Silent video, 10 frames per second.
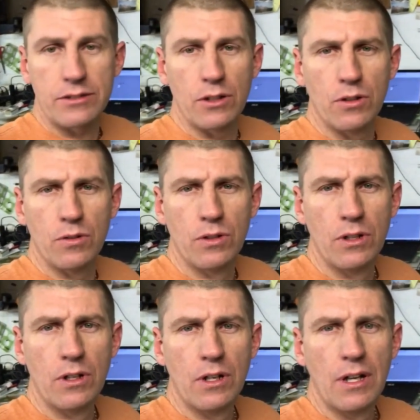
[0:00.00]
So
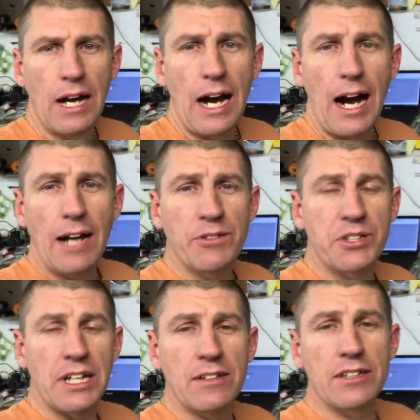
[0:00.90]
I've
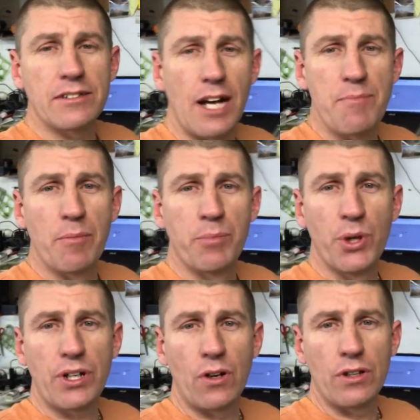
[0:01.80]
seen this type of
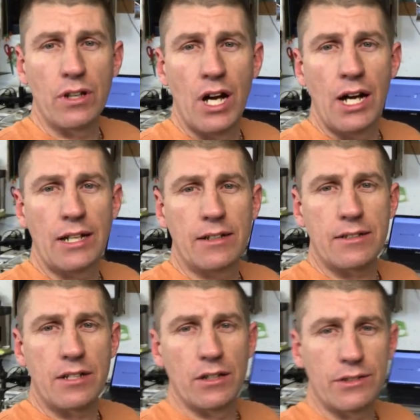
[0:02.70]
book online that
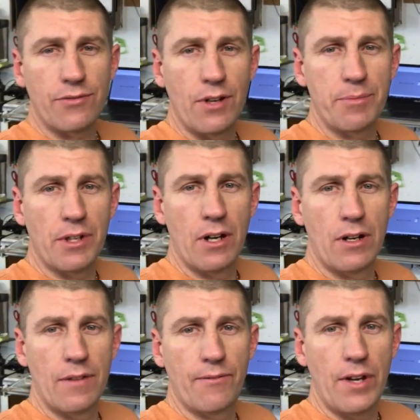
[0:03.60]
sells for up to
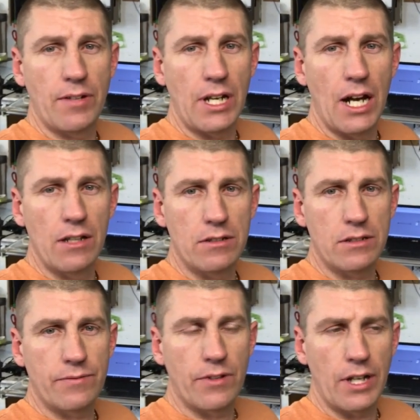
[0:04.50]
$150
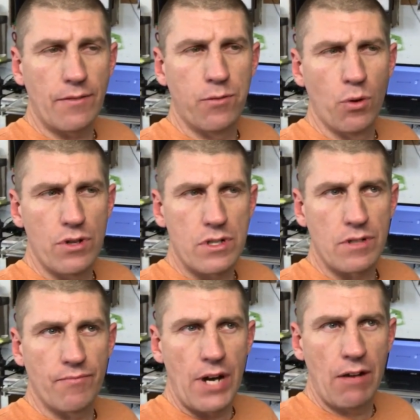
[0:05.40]
for like forges
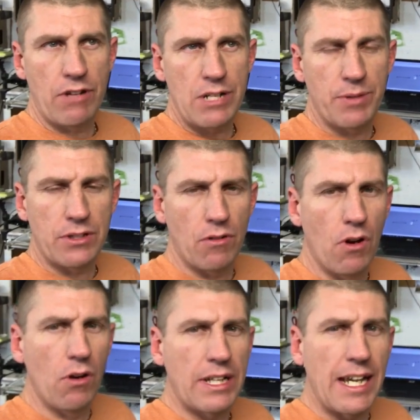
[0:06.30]
and foundries, but they're
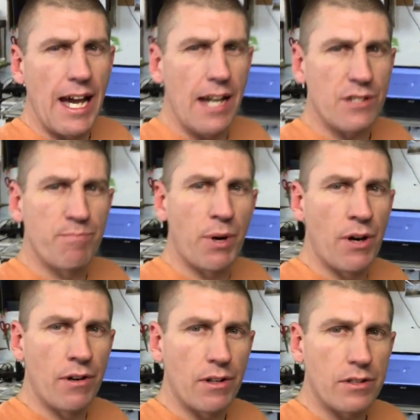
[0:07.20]
all gas
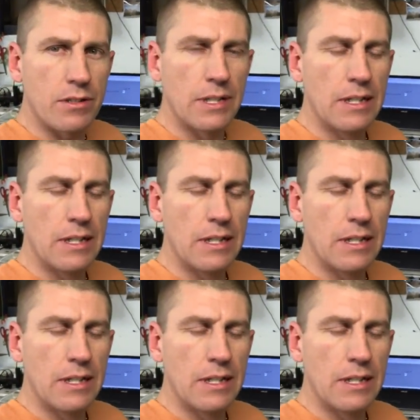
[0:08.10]
burners.